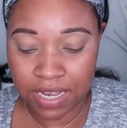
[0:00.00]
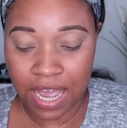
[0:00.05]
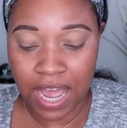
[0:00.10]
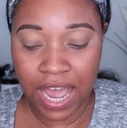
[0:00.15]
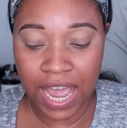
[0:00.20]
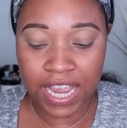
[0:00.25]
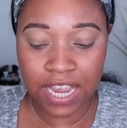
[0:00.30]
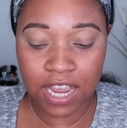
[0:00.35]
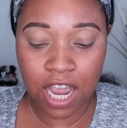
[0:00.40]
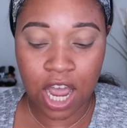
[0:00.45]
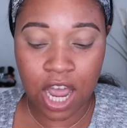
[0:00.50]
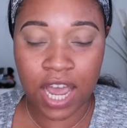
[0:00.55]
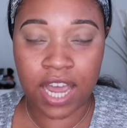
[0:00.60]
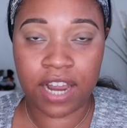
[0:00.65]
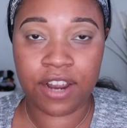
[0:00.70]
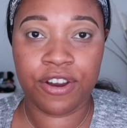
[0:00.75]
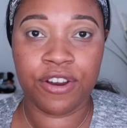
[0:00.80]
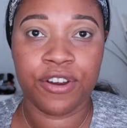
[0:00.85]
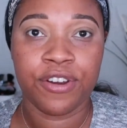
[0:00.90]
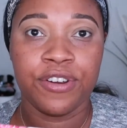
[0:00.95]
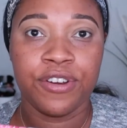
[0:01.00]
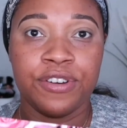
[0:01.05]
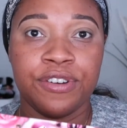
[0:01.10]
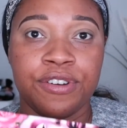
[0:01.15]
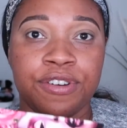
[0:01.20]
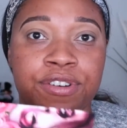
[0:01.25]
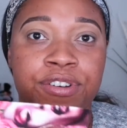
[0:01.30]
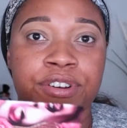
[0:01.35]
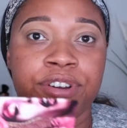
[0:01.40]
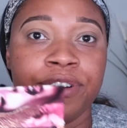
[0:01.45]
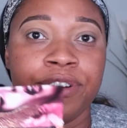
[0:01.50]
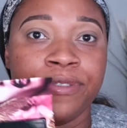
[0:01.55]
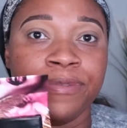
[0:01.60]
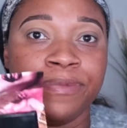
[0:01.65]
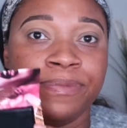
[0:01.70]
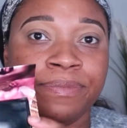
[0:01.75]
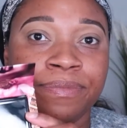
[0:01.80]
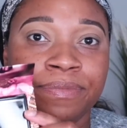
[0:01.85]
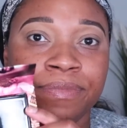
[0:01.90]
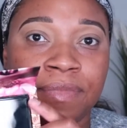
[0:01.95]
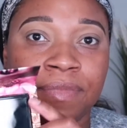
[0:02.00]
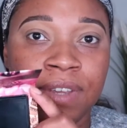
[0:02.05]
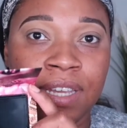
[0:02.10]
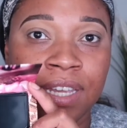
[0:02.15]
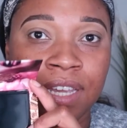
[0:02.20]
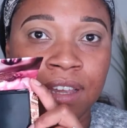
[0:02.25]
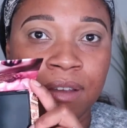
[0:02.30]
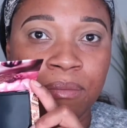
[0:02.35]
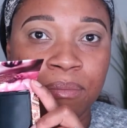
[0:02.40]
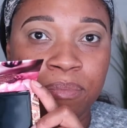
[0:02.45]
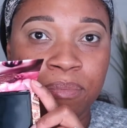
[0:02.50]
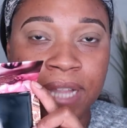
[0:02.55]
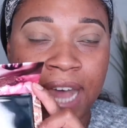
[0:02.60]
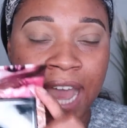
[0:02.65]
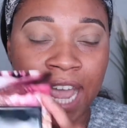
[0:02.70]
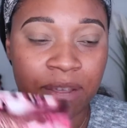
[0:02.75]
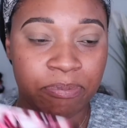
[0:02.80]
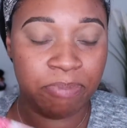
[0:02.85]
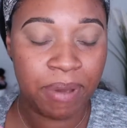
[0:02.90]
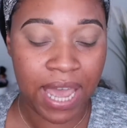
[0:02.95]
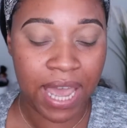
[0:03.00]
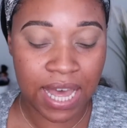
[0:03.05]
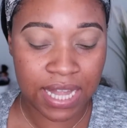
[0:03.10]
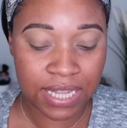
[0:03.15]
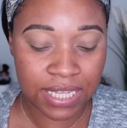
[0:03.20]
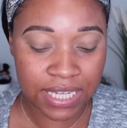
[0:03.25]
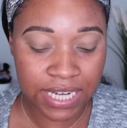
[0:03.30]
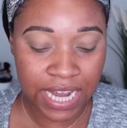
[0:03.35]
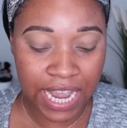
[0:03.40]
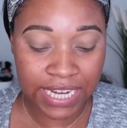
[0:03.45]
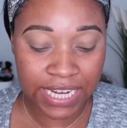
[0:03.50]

I got her black palette.